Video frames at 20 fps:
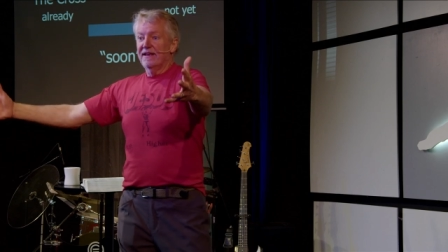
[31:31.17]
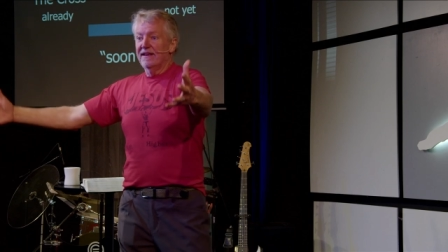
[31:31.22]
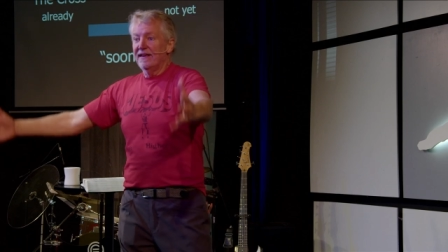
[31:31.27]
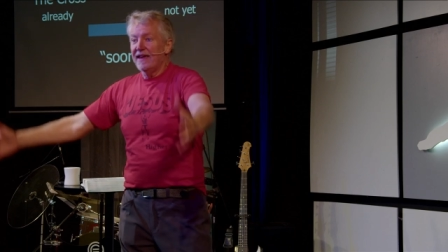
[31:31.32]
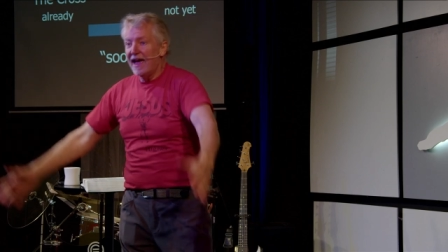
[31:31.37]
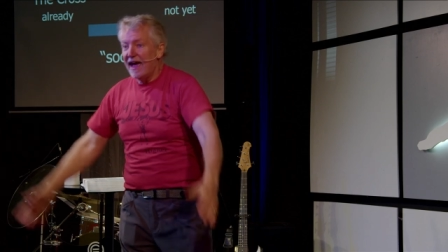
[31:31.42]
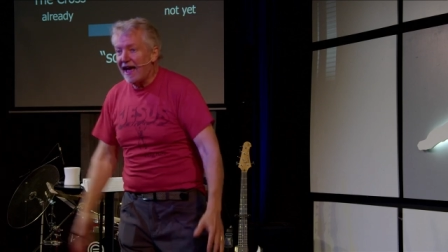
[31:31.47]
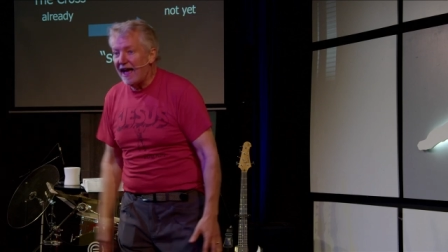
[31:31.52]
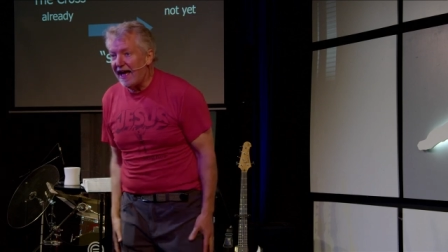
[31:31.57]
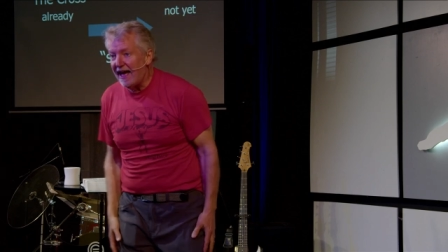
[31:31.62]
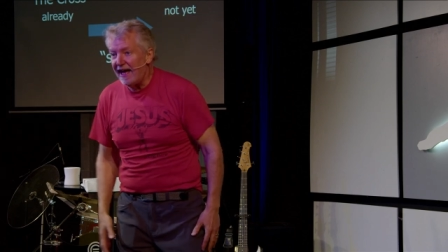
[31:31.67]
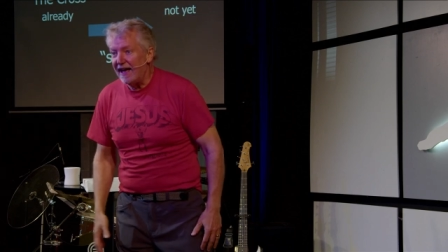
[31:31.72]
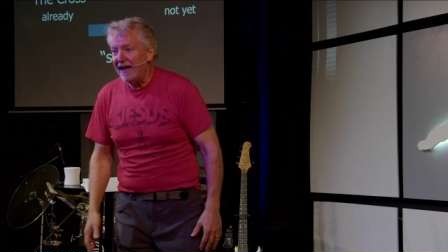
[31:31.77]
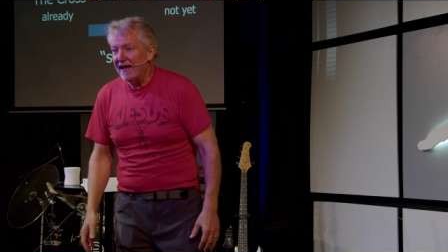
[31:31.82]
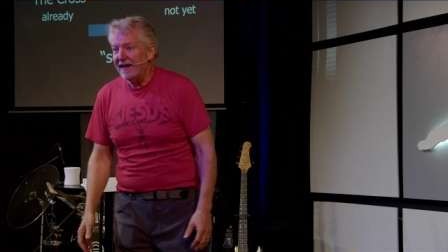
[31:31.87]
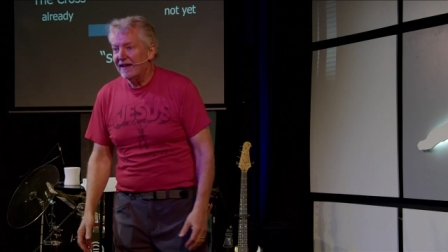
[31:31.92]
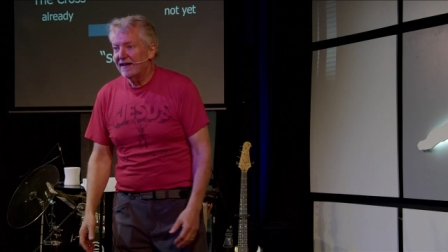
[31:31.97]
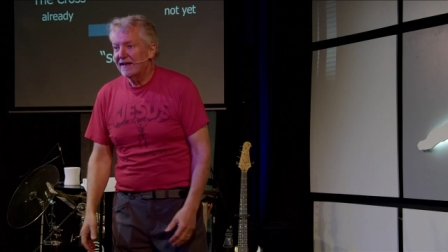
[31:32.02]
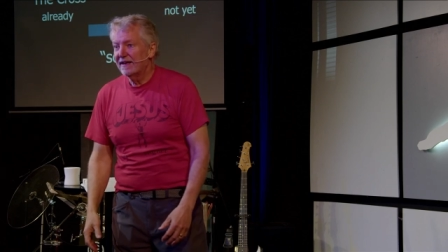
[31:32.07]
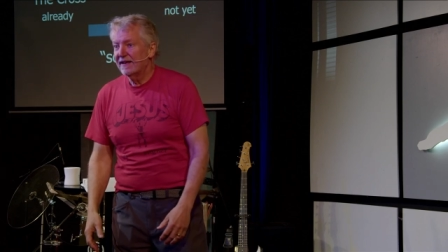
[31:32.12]

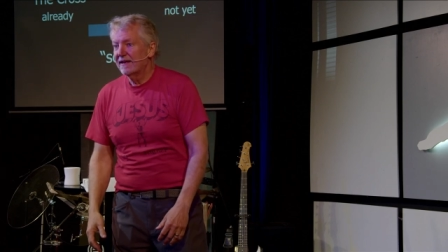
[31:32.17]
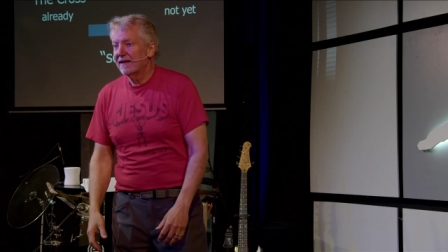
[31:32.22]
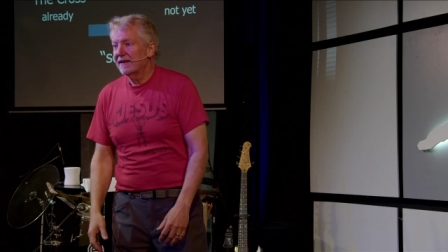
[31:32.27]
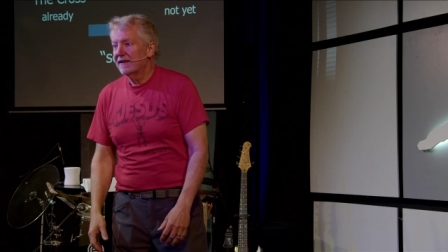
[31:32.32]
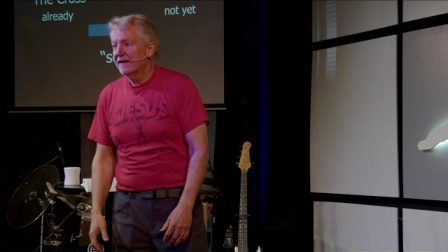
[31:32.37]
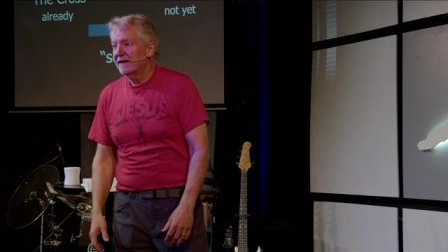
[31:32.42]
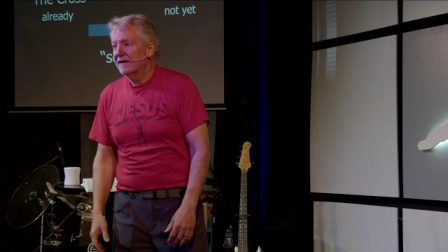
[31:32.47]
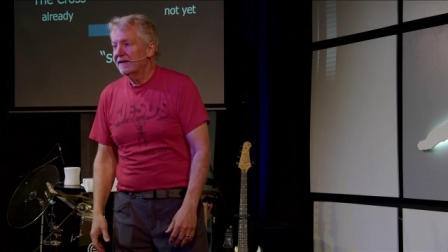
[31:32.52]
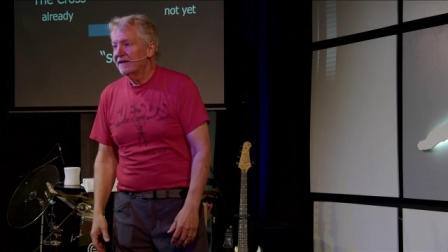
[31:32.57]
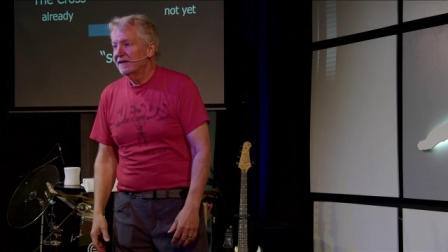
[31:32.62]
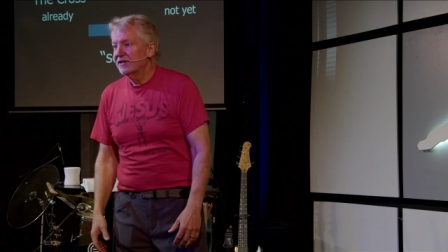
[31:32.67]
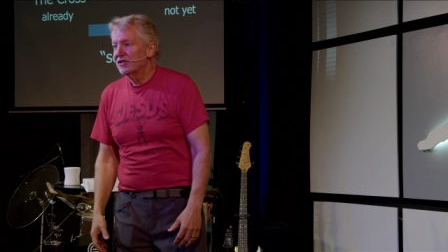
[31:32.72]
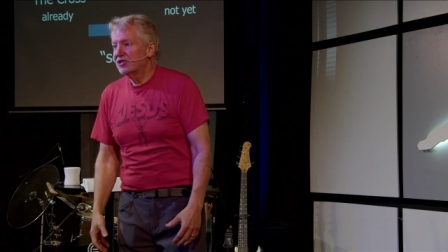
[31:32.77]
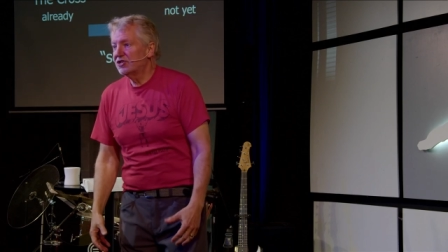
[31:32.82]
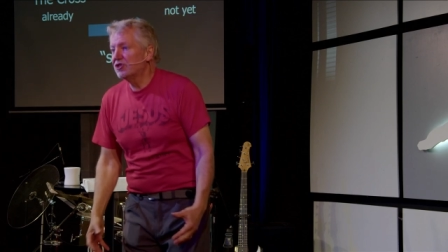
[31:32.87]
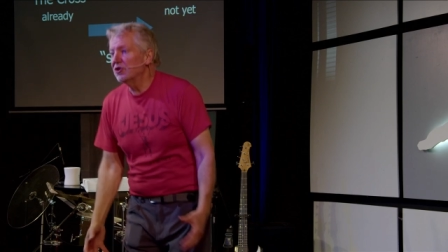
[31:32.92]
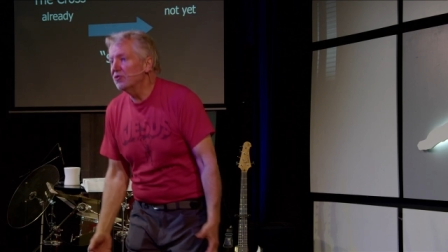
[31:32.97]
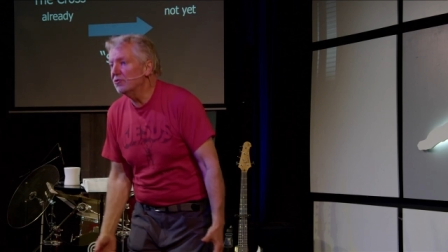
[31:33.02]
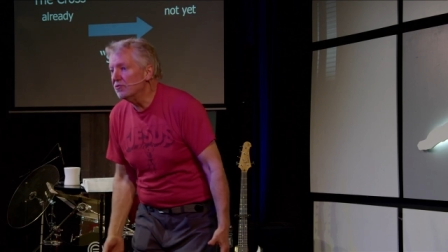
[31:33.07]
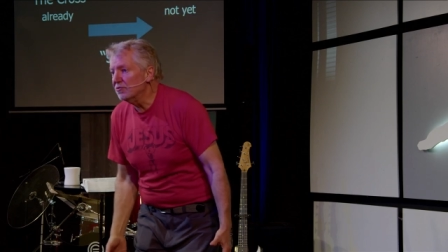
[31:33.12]
Yeah,
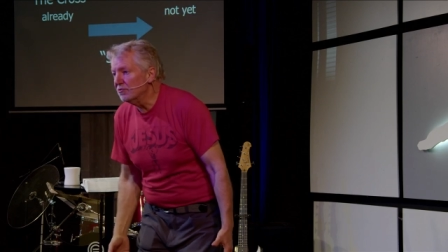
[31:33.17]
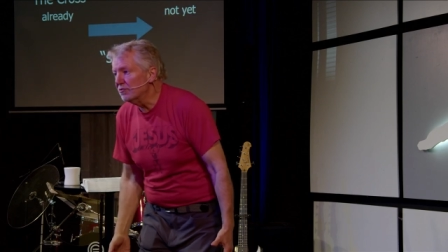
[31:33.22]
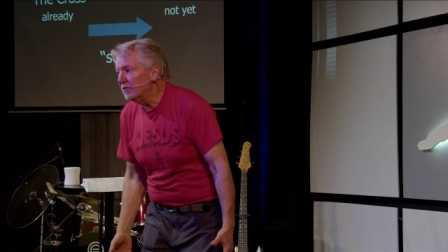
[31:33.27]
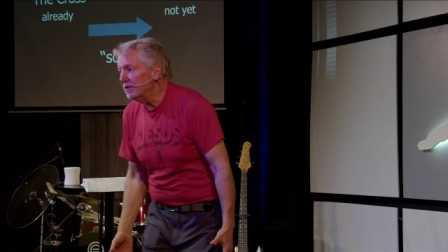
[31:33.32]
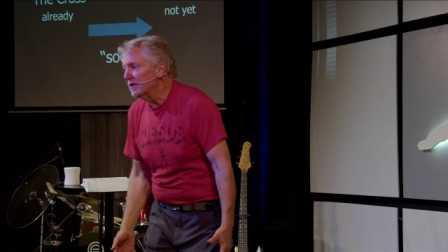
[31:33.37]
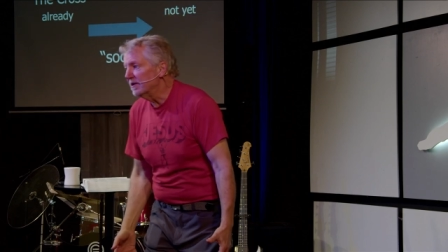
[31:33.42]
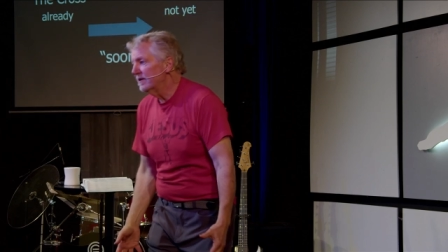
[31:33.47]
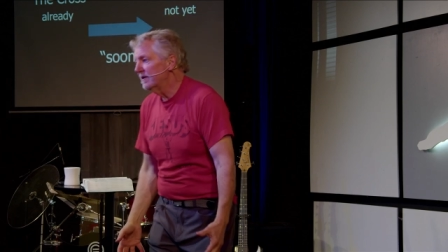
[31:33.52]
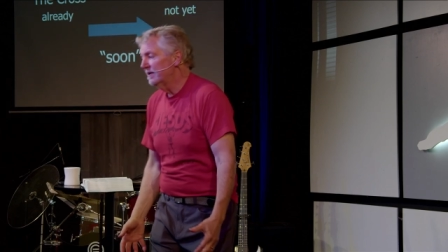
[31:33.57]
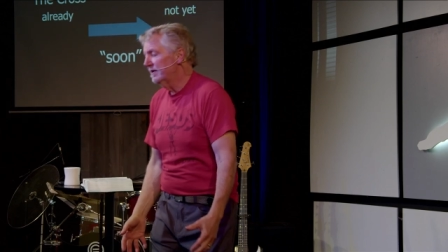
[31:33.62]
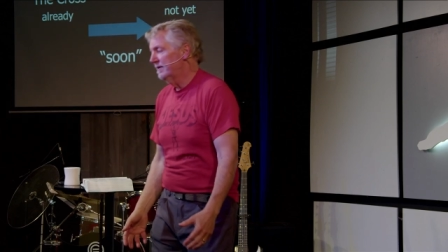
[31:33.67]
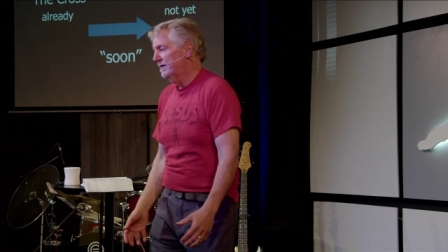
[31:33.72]
soon.